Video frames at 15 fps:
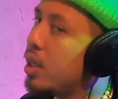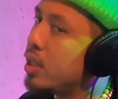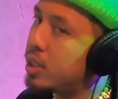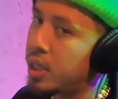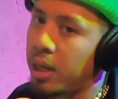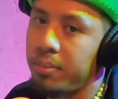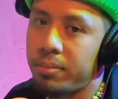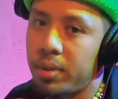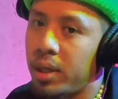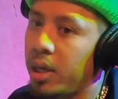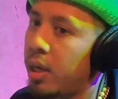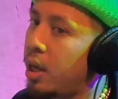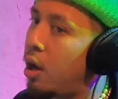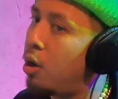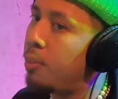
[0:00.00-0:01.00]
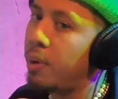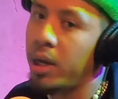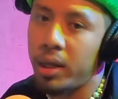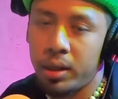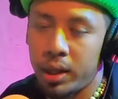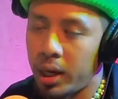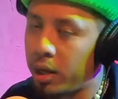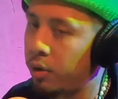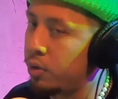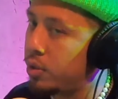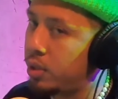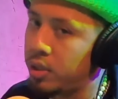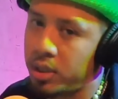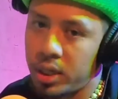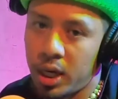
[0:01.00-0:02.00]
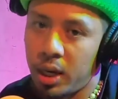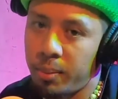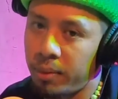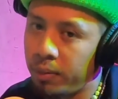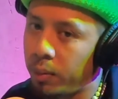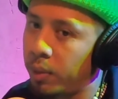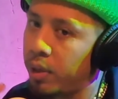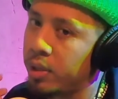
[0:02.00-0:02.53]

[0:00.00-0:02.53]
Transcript: Same thing. All my handles are the same everywhere.